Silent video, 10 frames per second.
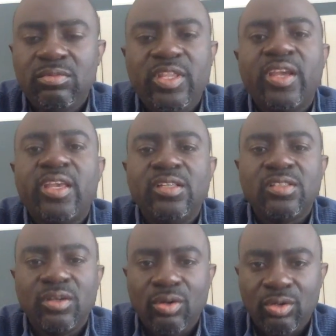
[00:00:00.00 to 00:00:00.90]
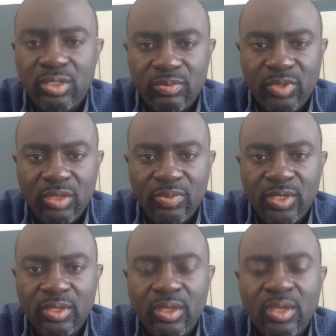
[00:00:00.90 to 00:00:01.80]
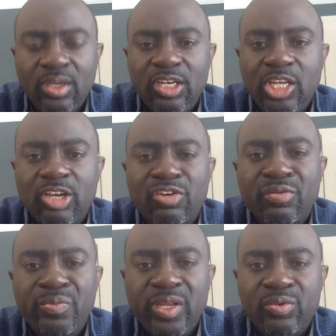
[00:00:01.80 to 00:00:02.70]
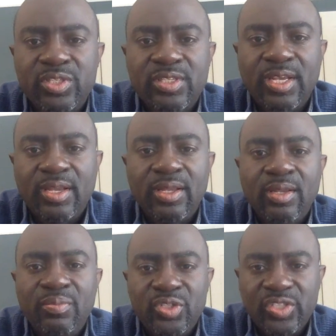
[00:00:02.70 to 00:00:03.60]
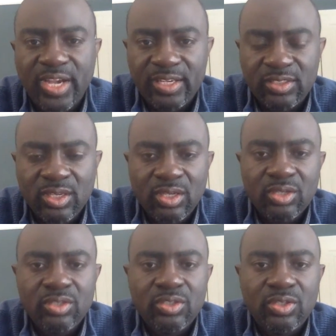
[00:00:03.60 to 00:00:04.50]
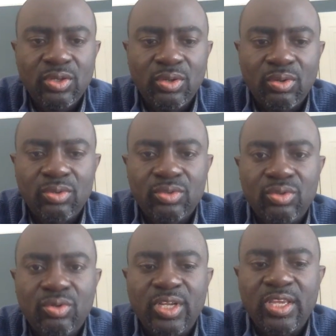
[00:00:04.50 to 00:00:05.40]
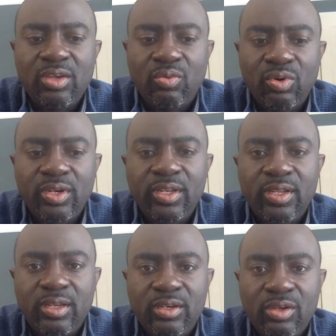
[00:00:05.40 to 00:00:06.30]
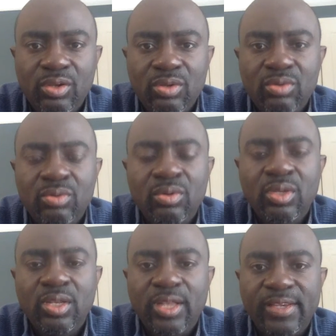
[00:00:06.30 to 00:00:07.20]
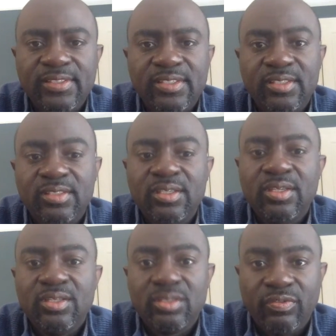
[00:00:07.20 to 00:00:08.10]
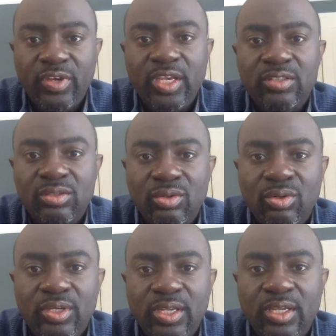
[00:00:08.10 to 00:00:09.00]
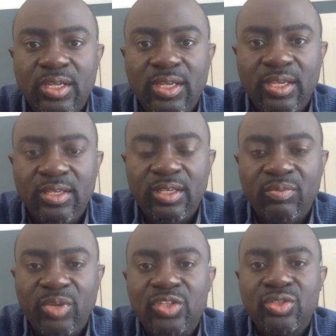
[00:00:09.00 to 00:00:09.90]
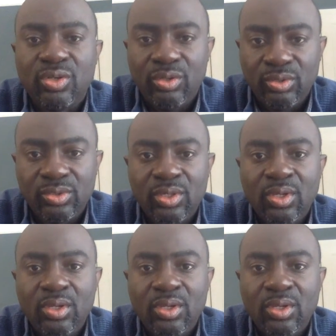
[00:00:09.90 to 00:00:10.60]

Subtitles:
decades ago and maybe the equipment was not precise. So now you want a new licensed surveyor to go there and make sure those